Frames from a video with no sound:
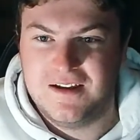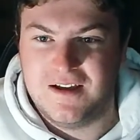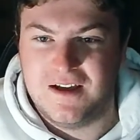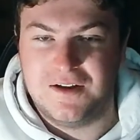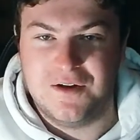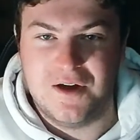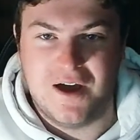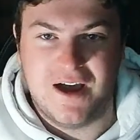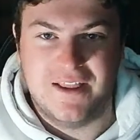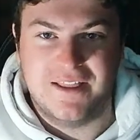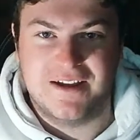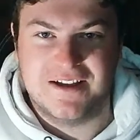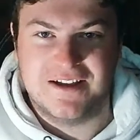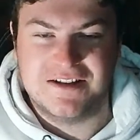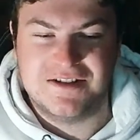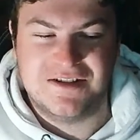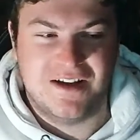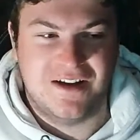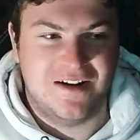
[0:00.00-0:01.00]
guy that
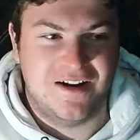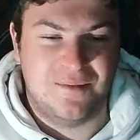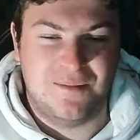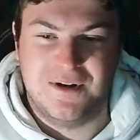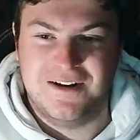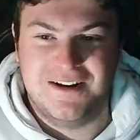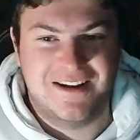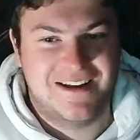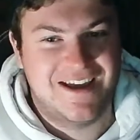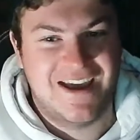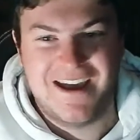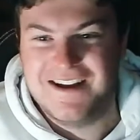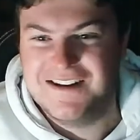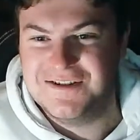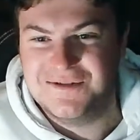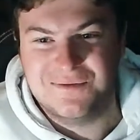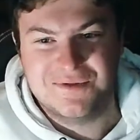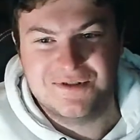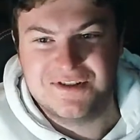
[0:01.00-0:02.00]
gets yelled at by Nick
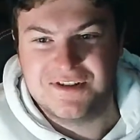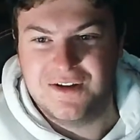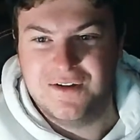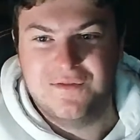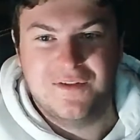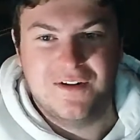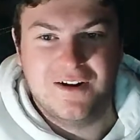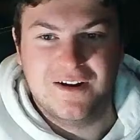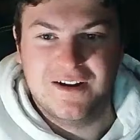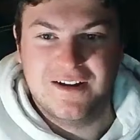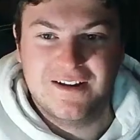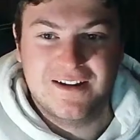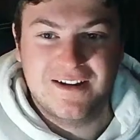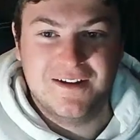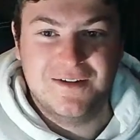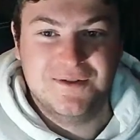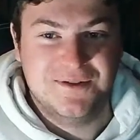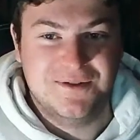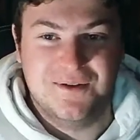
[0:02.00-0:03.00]
Cage. It was so funny.
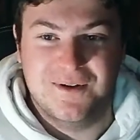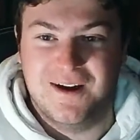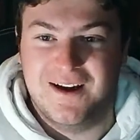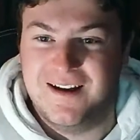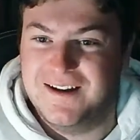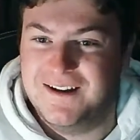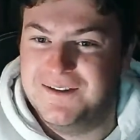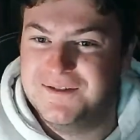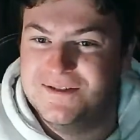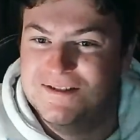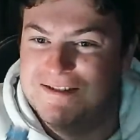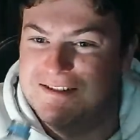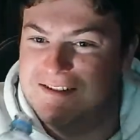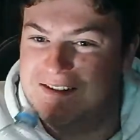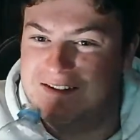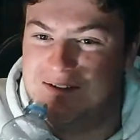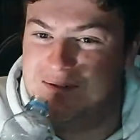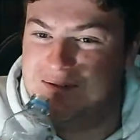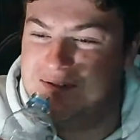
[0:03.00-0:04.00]
It was great. It was
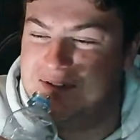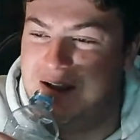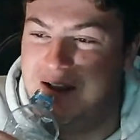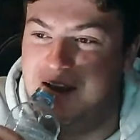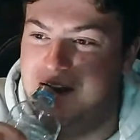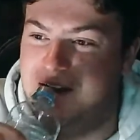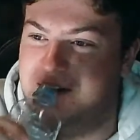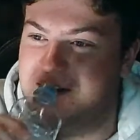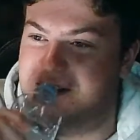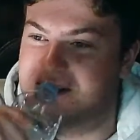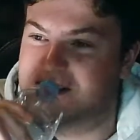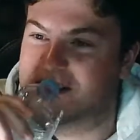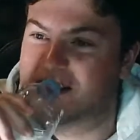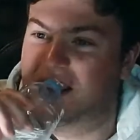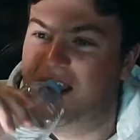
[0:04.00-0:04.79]
hilarious.